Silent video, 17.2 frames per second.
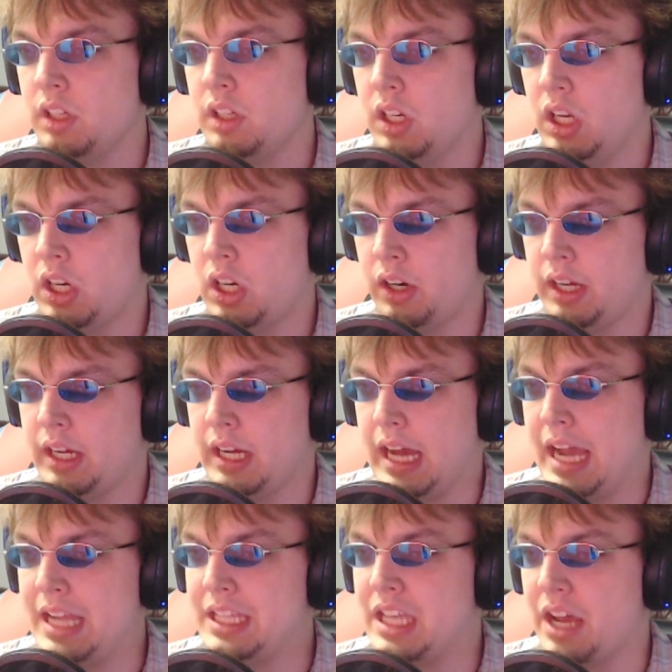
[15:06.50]
Alright,
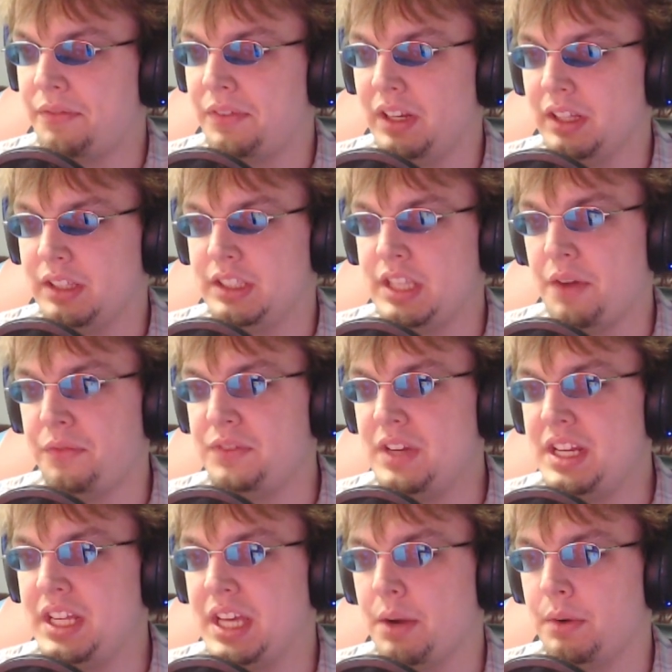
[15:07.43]
I def, def need
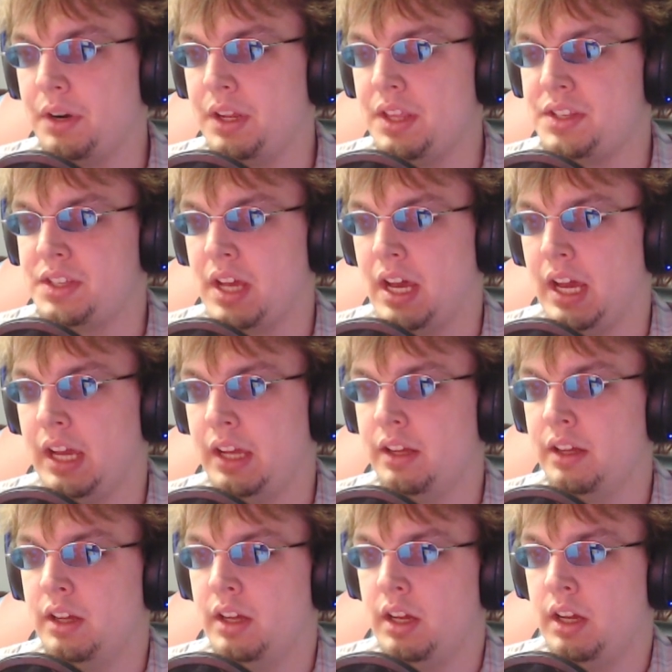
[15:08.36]
to get rid of this guy.
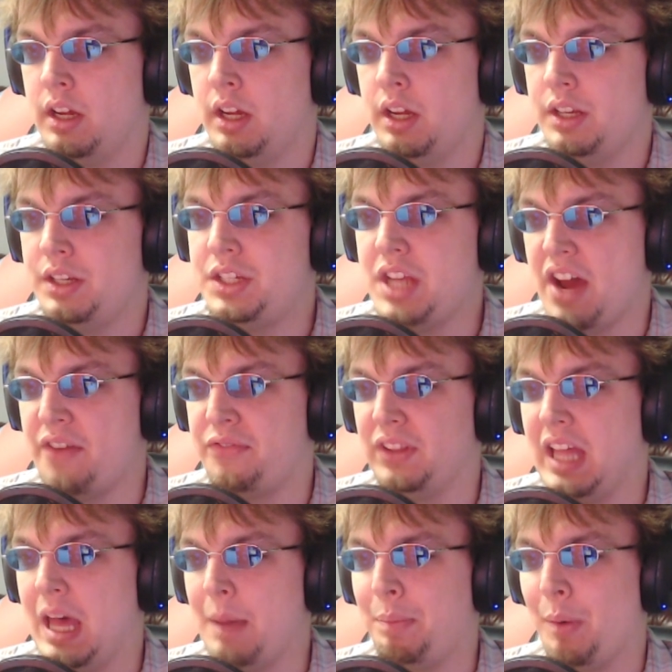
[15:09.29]
Def
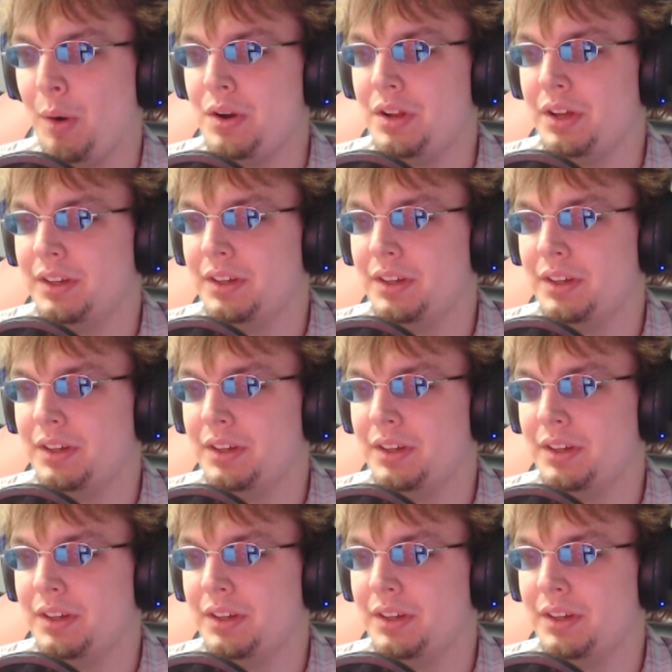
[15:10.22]
Leopard!